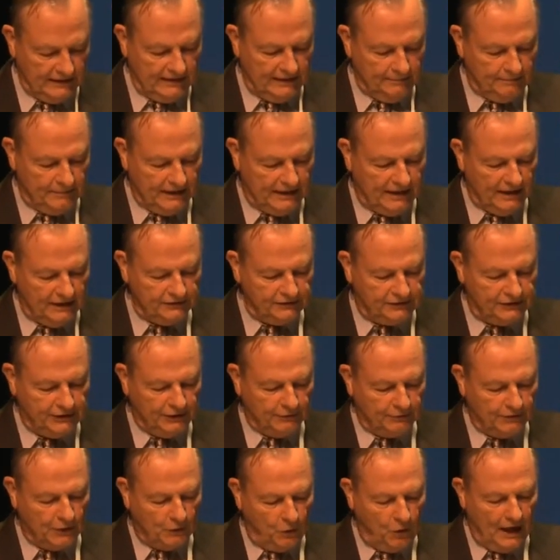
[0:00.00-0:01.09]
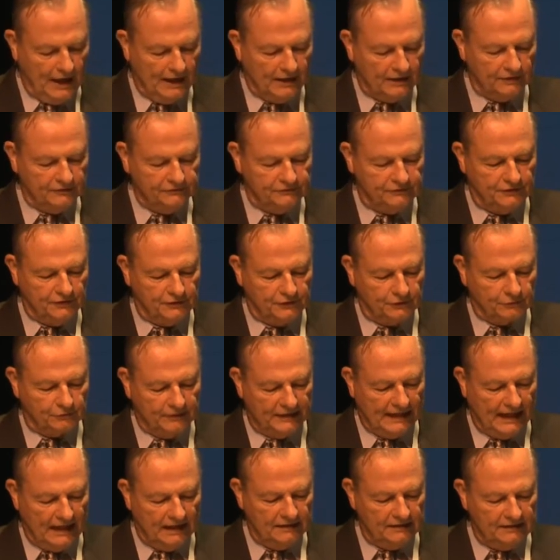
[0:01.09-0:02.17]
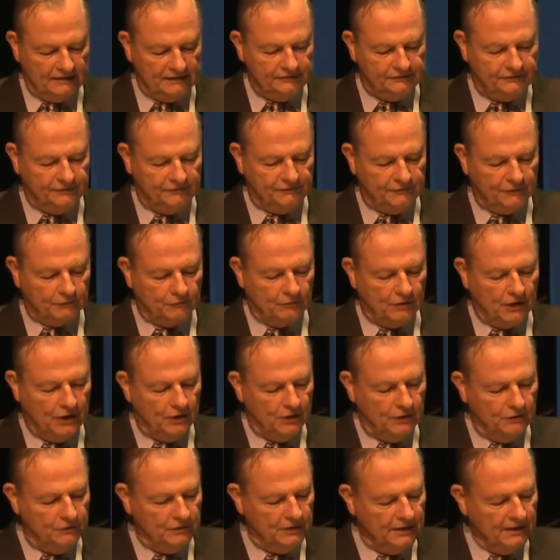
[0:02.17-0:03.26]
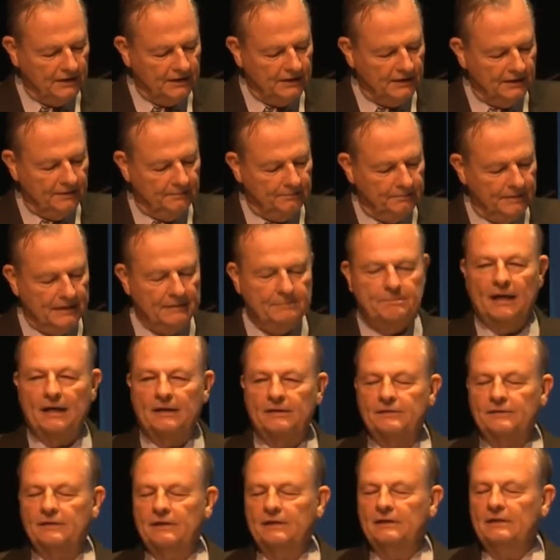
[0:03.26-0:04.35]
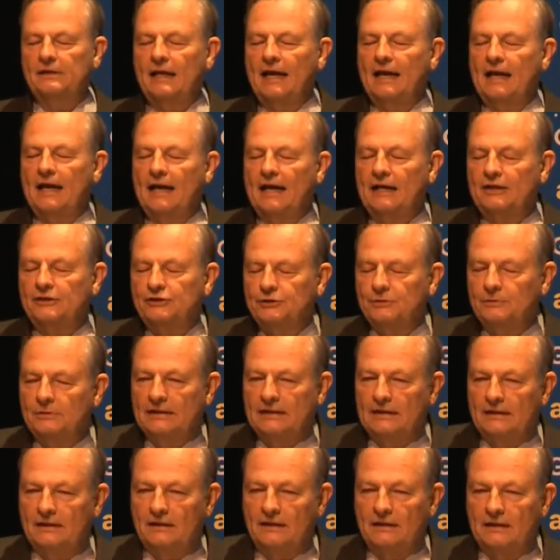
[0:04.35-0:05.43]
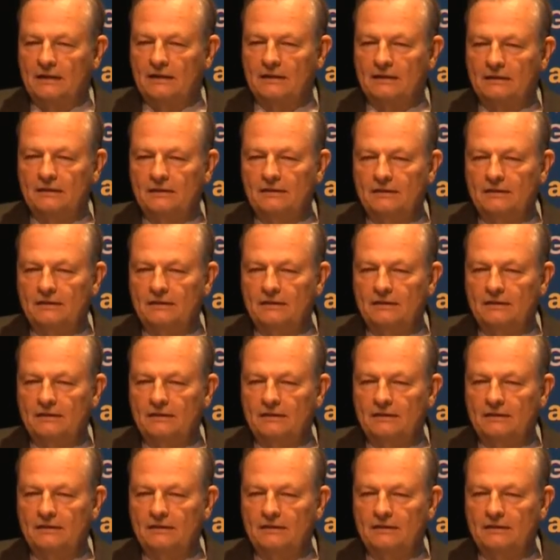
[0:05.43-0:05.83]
Because she requires that the realities of the road be better than they actually are,